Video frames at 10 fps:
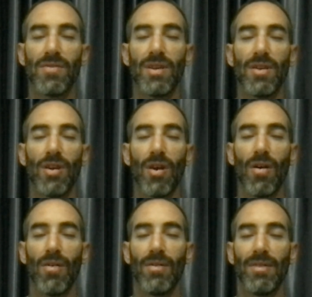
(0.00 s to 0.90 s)

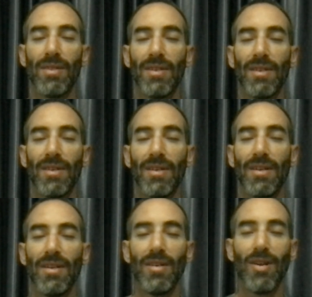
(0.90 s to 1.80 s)
video
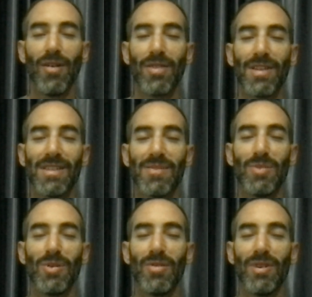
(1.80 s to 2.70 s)
of this
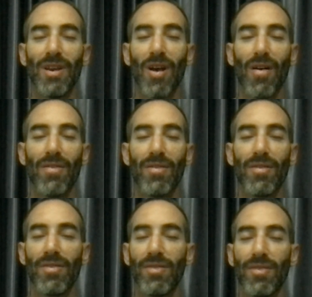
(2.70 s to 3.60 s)
movie of
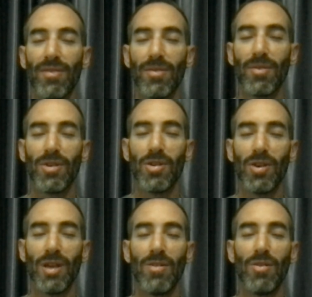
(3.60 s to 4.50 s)
what you
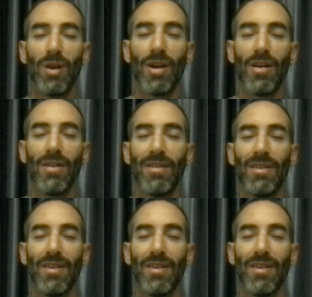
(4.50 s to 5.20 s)
need to learn